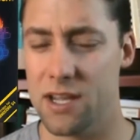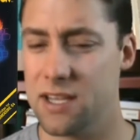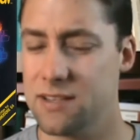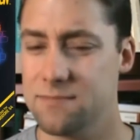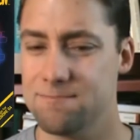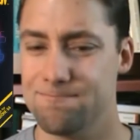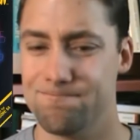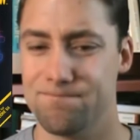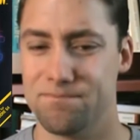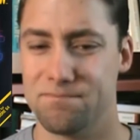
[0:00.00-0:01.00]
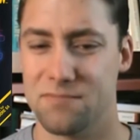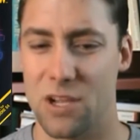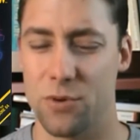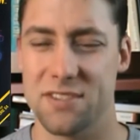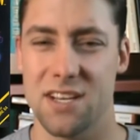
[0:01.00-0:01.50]

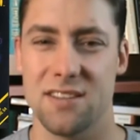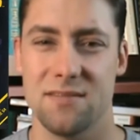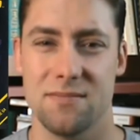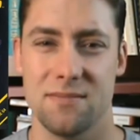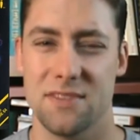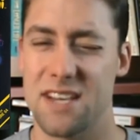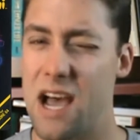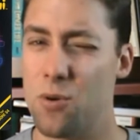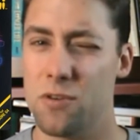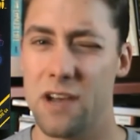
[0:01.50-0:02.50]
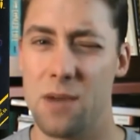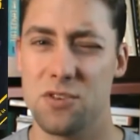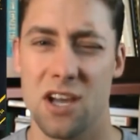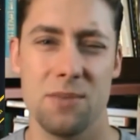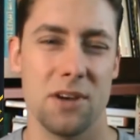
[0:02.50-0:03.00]
I want to say Tower of
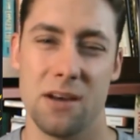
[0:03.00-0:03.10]
Abshai,